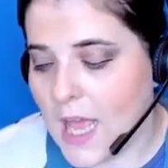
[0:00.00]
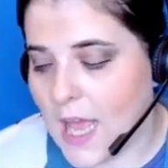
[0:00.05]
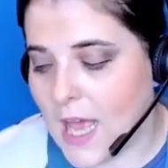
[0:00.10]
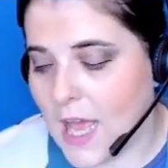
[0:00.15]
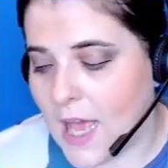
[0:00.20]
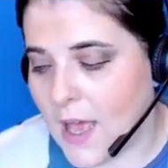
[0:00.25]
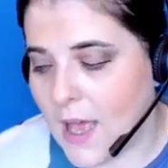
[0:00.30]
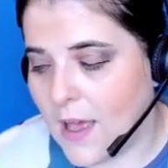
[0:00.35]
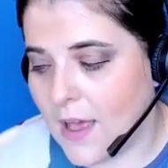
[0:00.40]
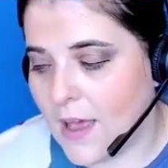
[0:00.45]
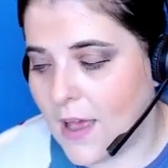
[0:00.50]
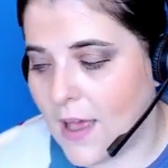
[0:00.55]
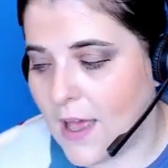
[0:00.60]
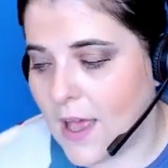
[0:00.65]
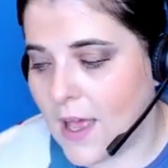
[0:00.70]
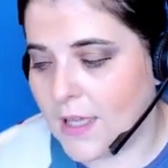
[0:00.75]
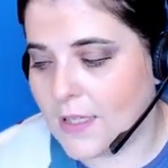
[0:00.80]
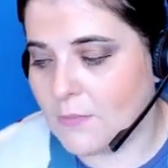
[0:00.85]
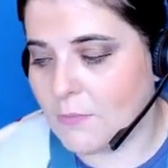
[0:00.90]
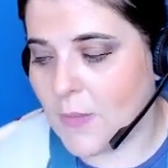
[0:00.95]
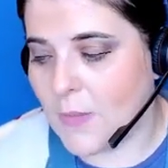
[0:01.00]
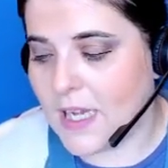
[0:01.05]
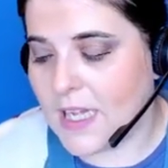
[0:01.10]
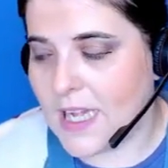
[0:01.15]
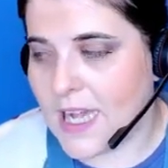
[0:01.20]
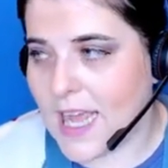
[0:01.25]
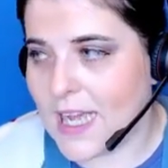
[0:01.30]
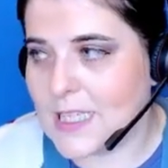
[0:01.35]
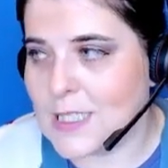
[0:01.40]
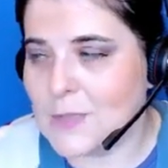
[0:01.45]
Uh, and my
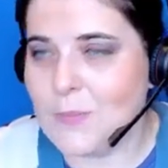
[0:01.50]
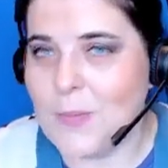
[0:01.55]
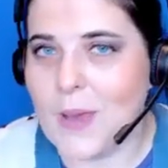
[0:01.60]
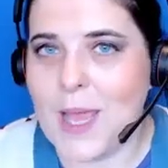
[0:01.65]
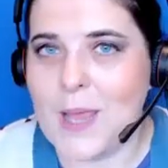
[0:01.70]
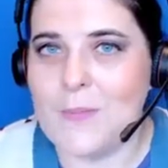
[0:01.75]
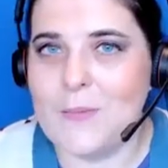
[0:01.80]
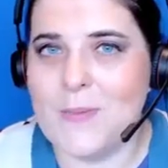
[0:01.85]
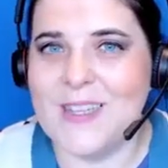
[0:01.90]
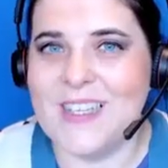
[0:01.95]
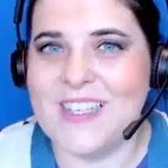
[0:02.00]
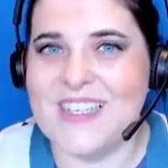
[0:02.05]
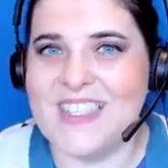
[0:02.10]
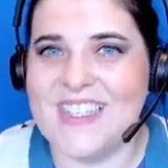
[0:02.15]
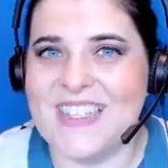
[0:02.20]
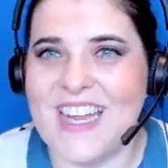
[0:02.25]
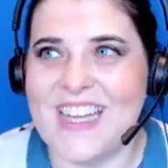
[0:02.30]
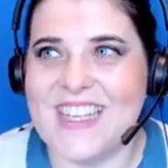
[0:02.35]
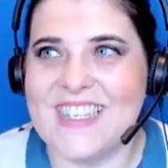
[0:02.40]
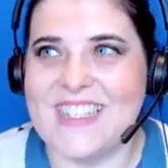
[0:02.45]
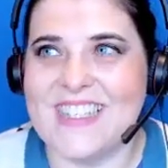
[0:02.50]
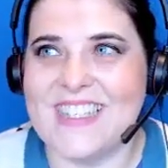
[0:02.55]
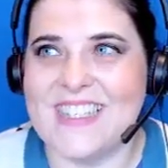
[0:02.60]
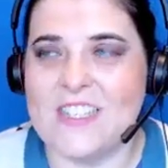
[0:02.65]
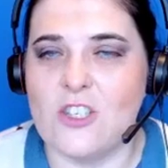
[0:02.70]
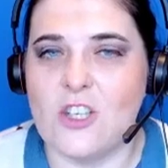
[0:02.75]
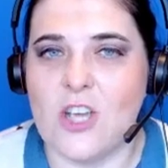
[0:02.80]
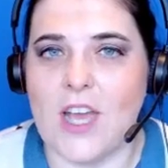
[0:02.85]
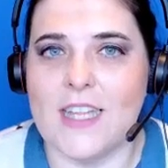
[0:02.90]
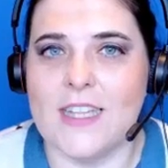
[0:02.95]
next paperlessness
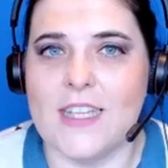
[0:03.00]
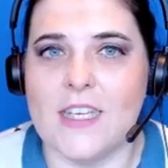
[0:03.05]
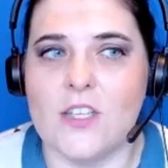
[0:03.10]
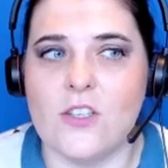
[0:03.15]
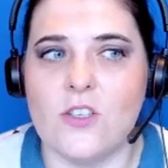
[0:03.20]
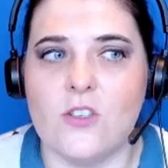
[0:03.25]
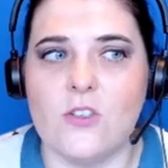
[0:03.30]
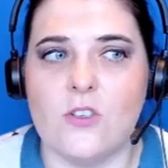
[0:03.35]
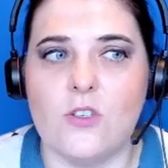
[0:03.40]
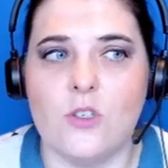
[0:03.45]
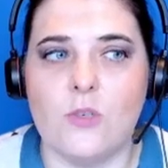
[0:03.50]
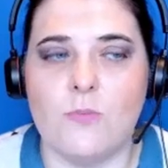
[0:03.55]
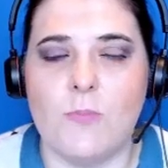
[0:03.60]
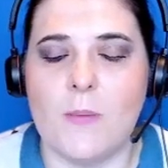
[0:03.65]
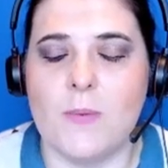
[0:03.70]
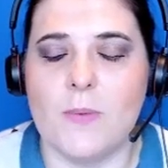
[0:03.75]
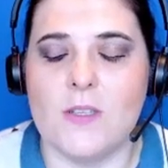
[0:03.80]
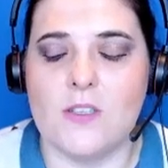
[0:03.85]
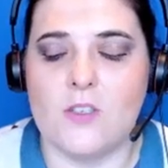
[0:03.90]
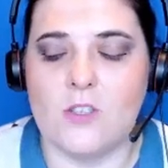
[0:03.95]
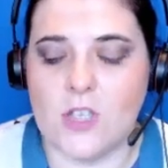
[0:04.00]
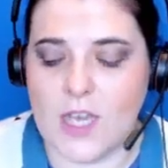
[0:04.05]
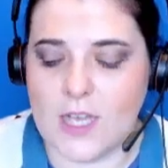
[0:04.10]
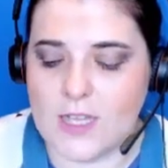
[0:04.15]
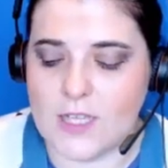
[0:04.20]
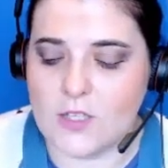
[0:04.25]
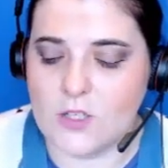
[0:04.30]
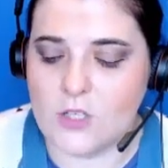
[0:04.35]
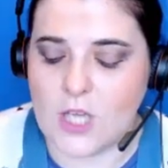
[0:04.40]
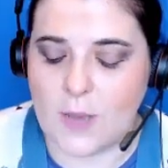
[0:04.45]
challenge, paperless
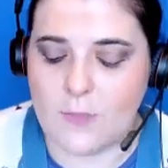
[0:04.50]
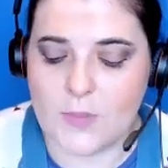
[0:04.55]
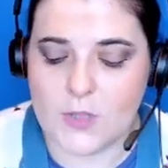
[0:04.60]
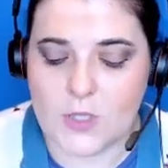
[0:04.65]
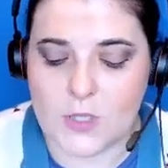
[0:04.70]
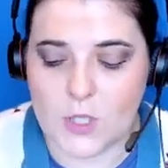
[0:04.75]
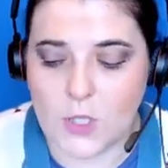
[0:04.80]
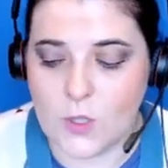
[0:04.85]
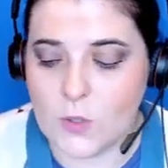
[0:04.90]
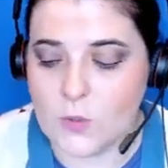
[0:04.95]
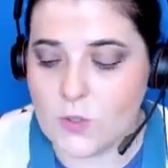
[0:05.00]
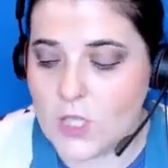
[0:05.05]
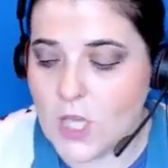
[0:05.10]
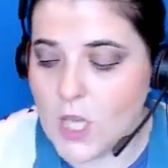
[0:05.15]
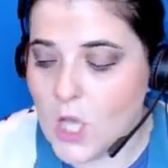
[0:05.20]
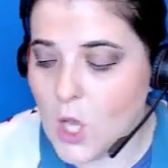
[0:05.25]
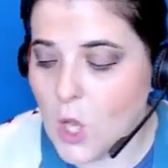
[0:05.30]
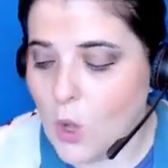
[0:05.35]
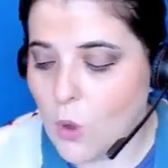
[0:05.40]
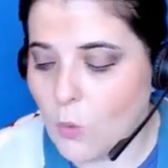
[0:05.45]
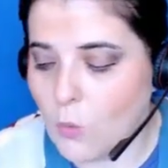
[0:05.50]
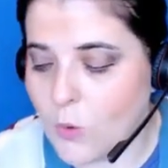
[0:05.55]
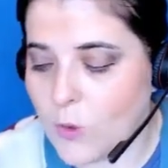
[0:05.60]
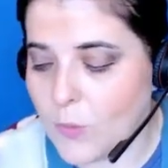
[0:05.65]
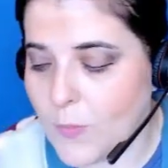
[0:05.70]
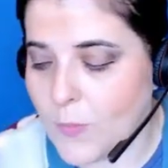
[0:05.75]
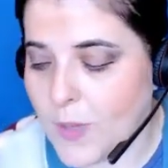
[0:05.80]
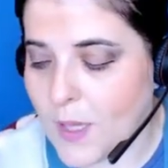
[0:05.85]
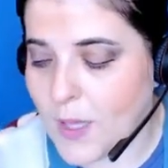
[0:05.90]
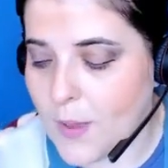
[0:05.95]
challenge episode
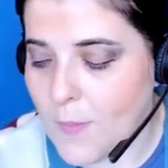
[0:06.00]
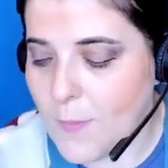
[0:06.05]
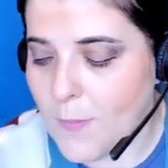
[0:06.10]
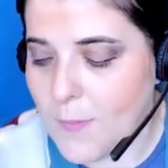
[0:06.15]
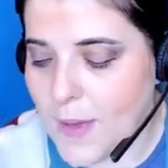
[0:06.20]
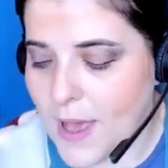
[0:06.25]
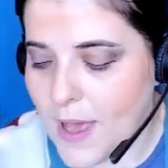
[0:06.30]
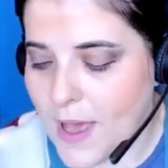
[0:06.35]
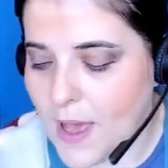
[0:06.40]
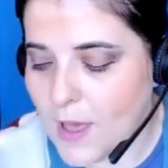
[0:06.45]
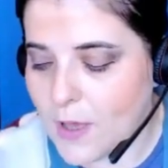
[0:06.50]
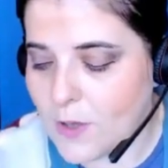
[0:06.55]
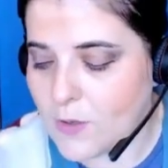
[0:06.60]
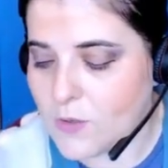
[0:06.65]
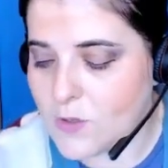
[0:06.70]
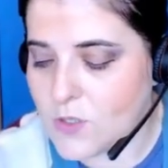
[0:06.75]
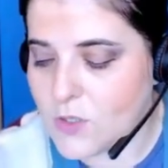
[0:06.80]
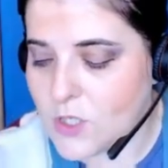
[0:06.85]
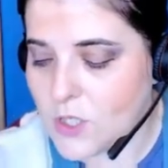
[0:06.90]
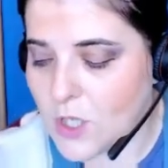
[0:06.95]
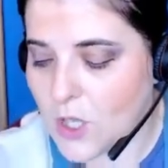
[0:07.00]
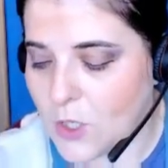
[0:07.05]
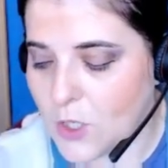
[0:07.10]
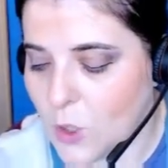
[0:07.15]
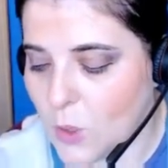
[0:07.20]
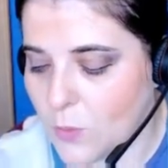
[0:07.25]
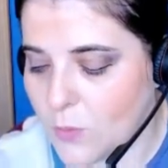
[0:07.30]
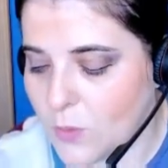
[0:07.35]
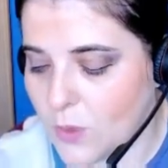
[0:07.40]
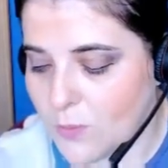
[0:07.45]
will be about uh,
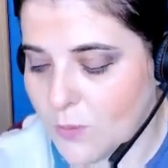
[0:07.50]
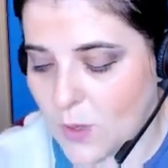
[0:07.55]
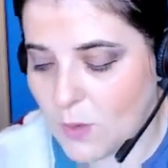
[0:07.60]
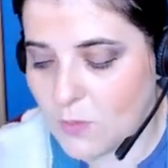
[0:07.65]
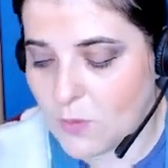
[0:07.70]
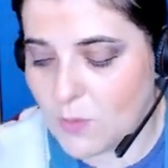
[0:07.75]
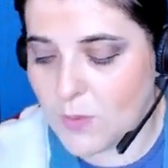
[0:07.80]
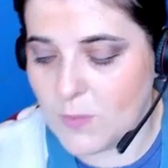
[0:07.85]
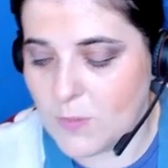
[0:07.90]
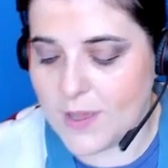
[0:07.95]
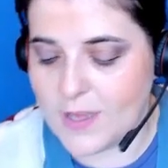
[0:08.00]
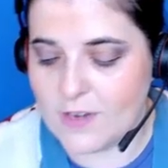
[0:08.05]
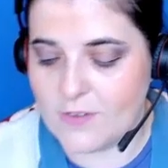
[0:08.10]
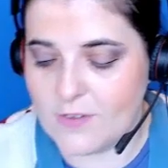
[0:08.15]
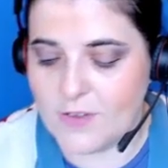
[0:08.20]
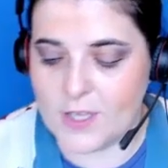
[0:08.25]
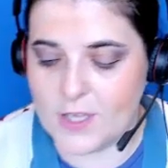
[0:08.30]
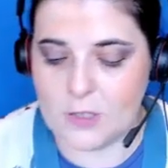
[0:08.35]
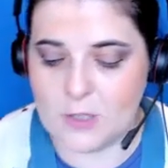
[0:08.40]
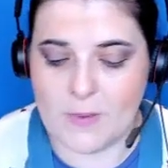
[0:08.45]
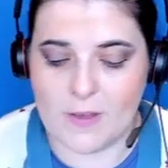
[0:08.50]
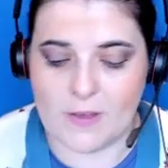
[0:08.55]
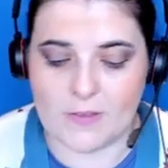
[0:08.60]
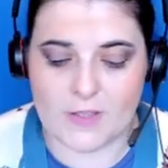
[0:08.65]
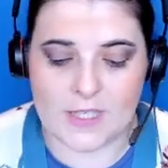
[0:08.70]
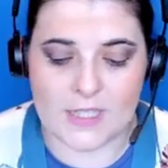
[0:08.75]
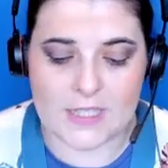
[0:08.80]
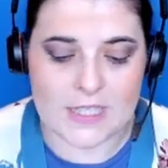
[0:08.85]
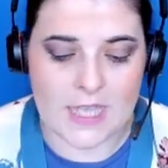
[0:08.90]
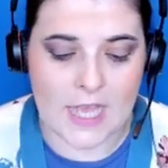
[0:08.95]
you. You probably might have heard about
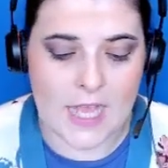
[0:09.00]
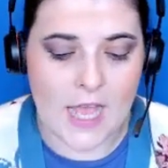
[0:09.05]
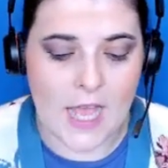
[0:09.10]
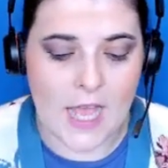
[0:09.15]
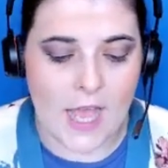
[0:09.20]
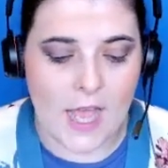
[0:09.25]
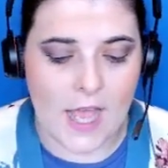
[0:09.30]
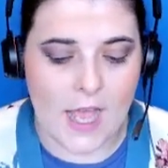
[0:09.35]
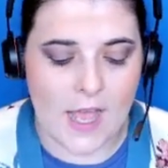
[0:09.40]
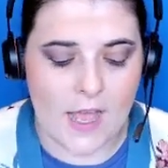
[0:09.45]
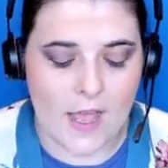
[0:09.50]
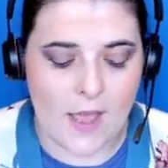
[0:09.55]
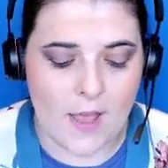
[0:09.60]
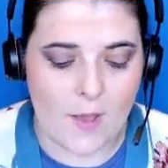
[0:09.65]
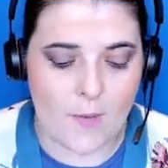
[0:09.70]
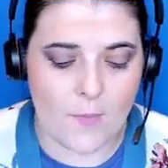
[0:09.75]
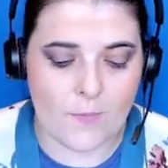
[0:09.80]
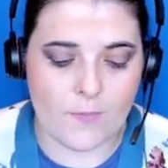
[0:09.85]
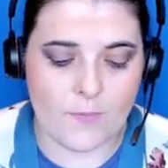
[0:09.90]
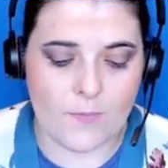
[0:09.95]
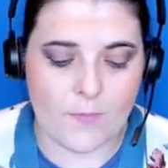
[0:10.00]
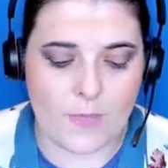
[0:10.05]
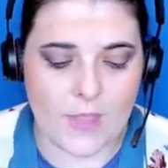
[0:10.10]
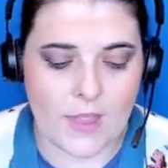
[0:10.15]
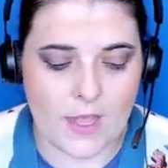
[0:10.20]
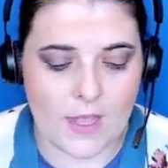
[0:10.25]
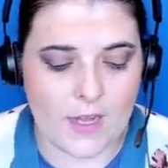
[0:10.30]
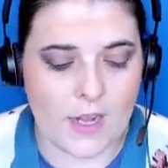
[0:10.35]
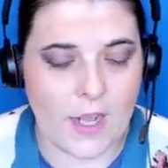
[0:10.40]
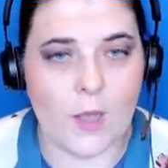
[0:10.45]
this. Um,
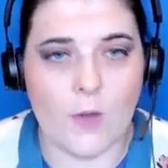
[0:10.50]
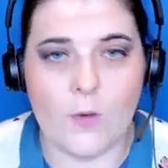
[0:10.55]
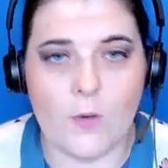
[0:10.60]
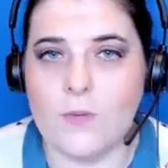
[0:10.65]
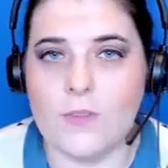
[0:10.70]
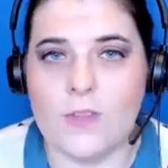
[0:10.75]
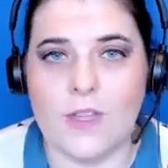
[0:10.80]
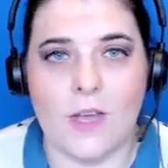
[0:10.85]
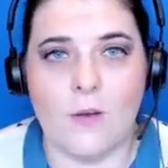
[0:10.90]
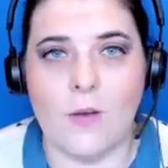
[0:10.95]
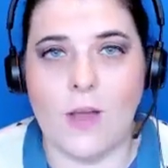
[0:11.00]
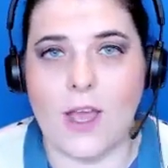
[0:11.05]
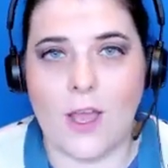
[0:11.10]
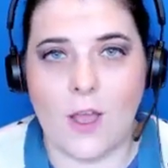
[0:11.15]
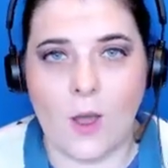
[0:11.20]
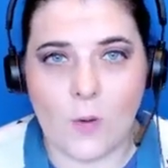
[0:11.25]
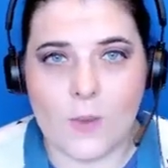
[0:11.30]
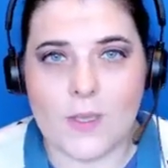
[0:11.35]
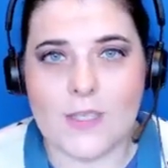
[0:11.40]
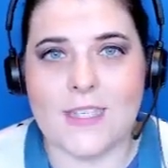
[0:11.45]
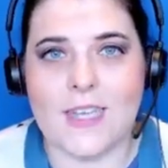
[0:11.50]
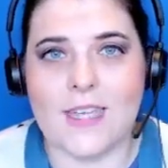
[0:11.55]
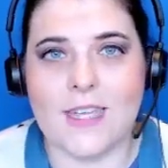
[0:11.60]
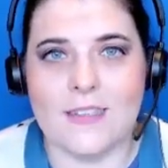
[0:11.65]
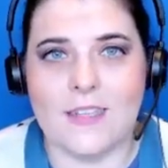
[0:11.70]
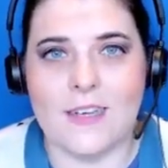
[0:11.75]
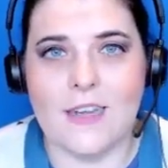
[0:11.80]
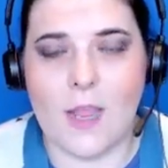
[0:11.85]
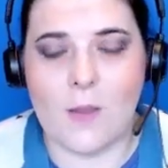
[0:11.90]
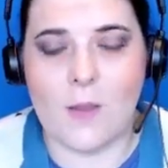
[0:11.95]
I now I always get
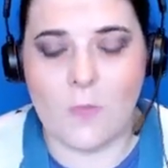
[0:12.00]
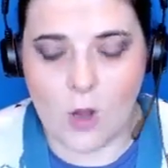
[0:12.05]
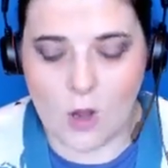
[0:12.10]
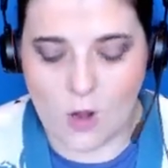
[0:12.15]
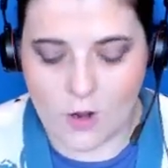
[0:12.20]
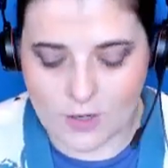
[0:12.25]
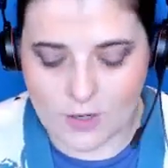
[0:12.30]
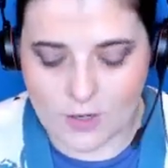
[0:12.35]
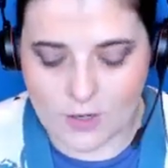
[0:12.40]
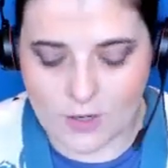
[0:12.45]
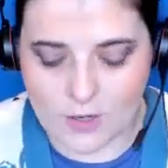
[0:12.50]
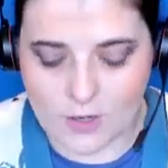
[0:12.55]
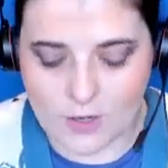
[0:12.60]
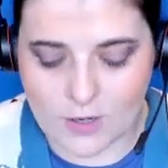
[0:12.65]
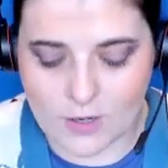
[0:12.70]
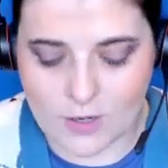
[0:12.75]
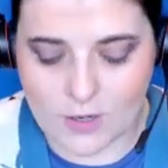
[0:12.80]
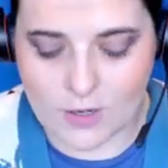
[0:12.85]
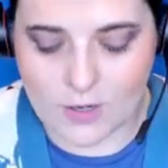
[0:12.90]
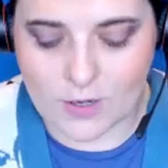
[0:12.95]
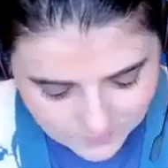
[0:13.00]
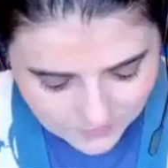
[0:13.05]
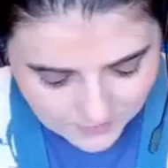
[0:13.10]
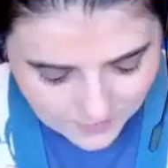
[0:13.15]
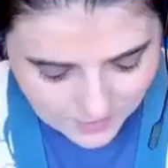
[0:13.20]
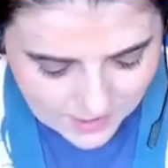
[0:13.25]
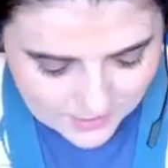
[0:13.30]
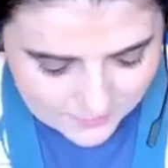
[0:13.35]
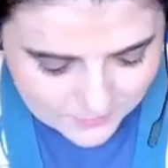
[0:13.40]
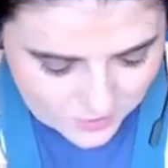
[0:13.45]
the name wrong.
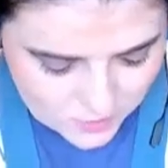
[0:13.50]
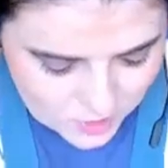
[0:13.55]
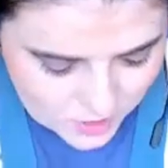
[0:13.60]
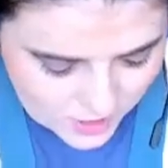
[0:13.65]
I have to